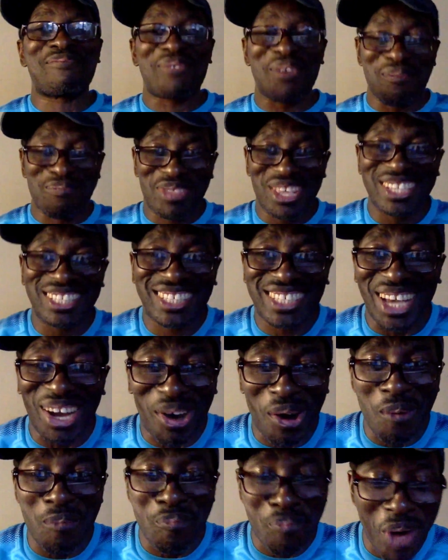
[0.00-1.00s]
from this
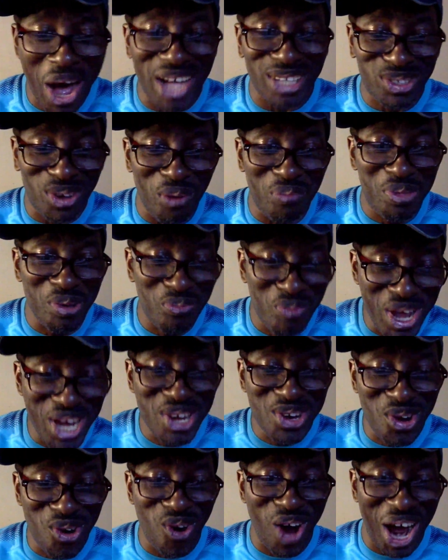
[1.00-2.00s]
second part of the
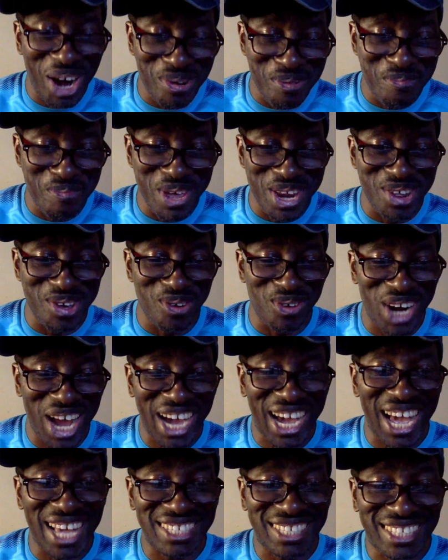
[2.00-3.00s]
window aluminium.
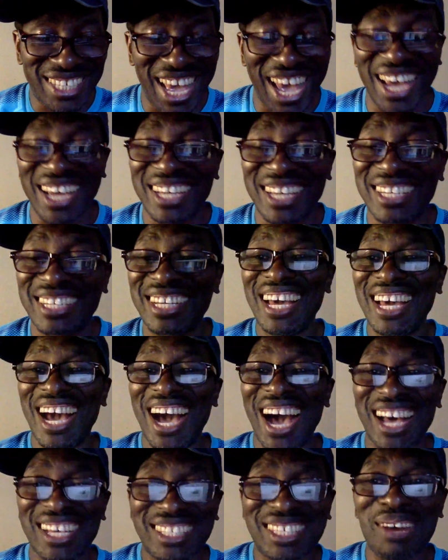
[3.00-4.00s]
Like I said,
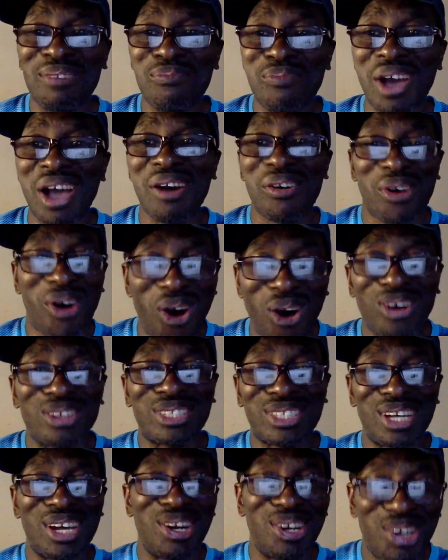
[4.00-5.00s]
we've
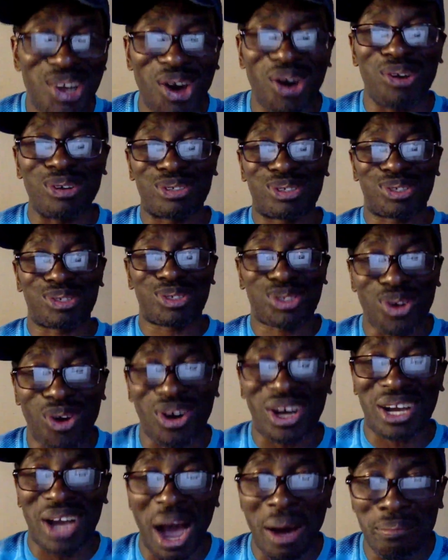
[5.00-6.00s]
got a lot to
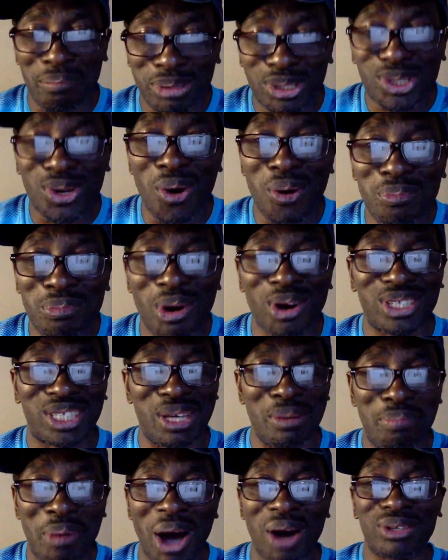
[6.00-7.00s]
talk so much
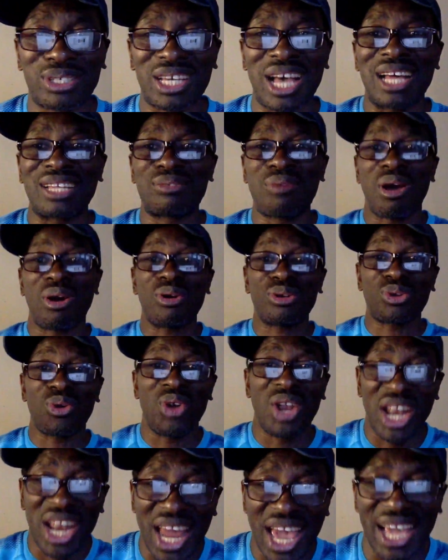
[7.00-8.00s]
about, and we're going to
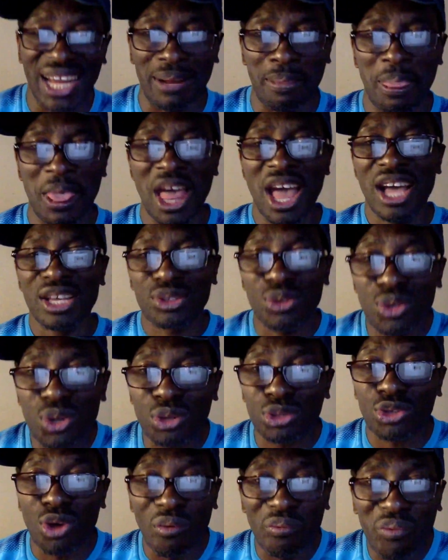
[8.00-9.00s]
learn. To
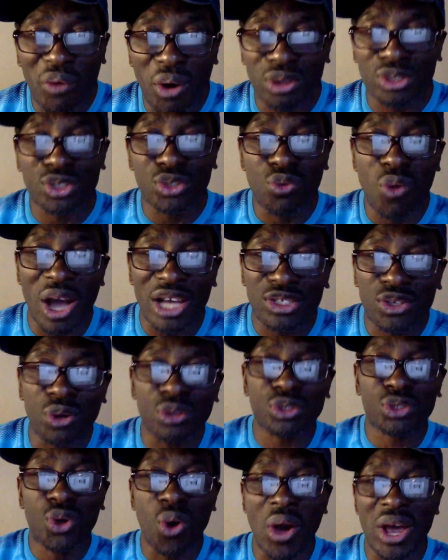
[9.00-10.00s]
those of us who are
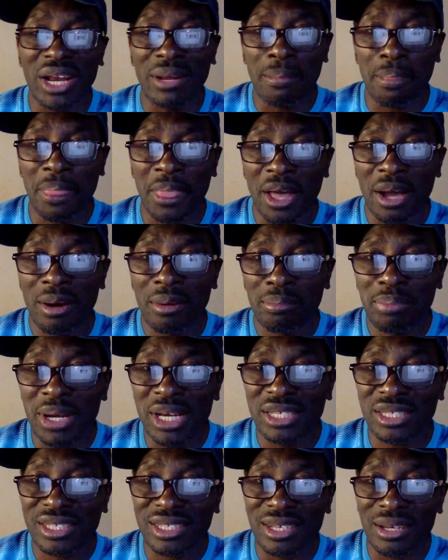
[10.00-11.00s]
just going,
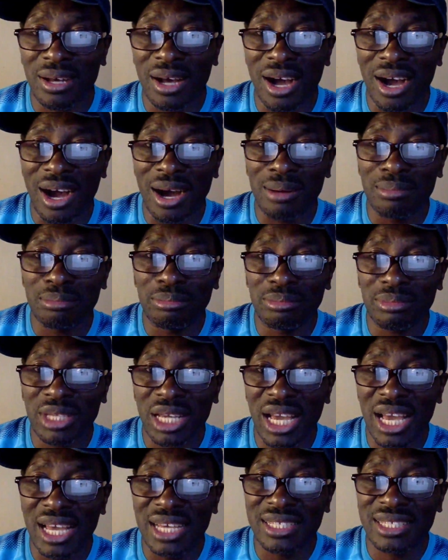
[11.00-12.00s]
please,
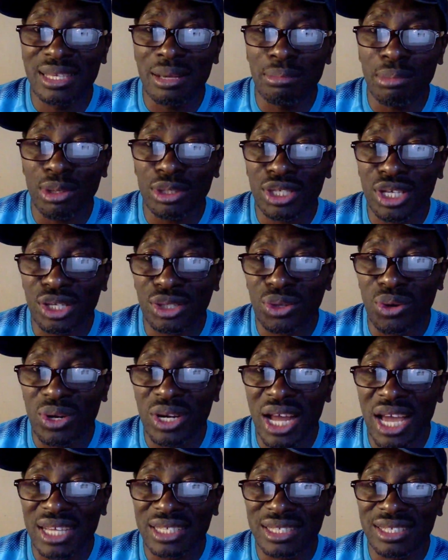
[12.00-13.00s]
is the Mosquito
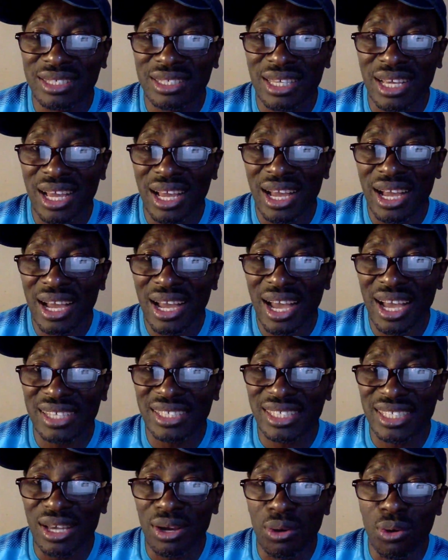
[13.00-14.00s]
Net a
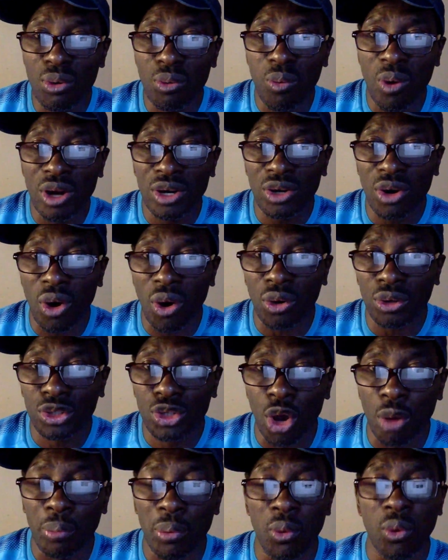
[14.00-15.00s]
single one or
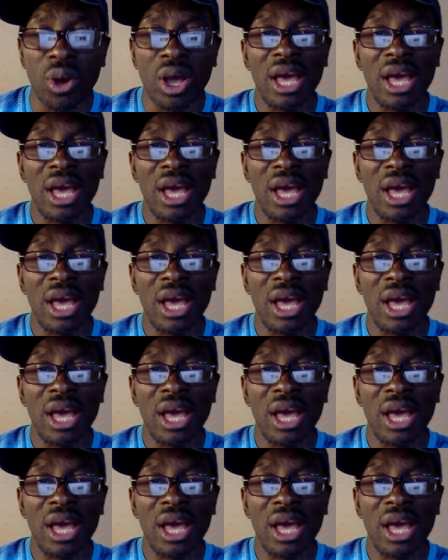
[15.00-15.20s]
double?